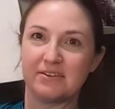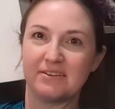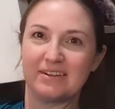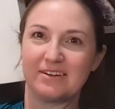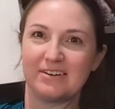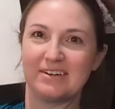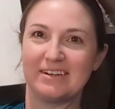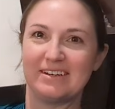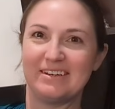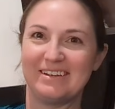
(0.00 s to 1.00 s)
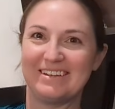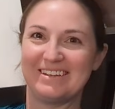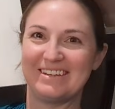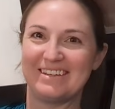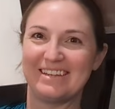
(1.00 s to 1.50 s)
There.
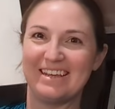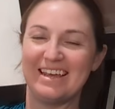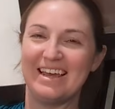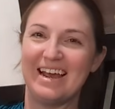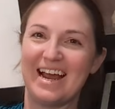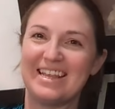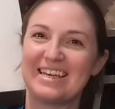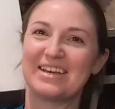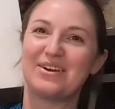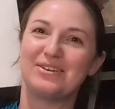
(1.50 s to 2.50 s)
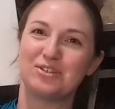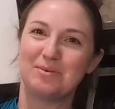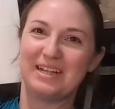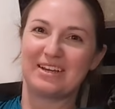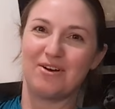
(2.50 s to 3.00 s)
I think it could also
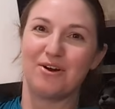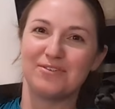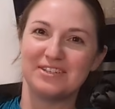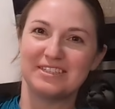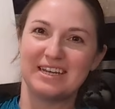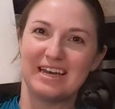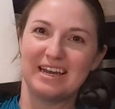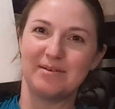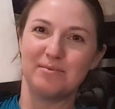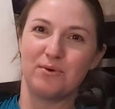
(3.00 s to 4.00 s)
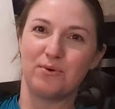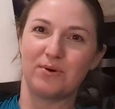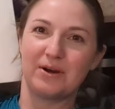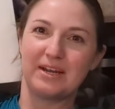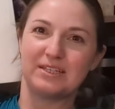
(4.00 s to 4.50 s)
be like a harvest time,
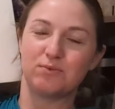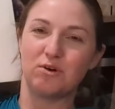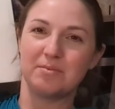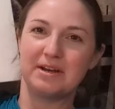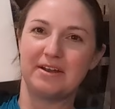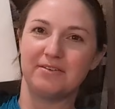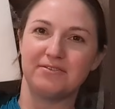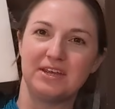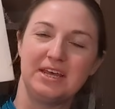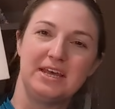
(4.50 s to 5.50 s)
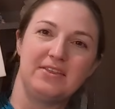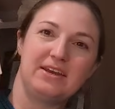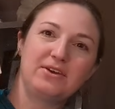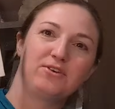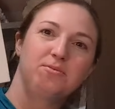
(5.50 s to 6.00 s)
or it's warm enough that
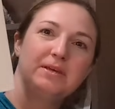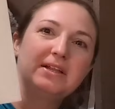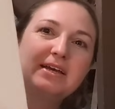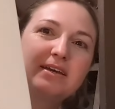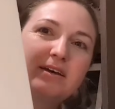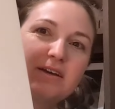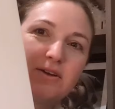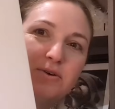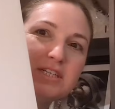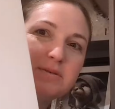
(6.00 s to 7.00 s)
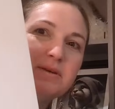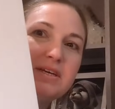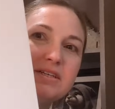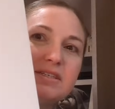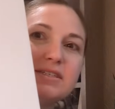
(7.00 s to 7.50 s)
it could be like a
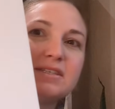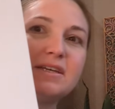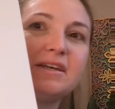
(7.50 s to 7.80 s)
Christmas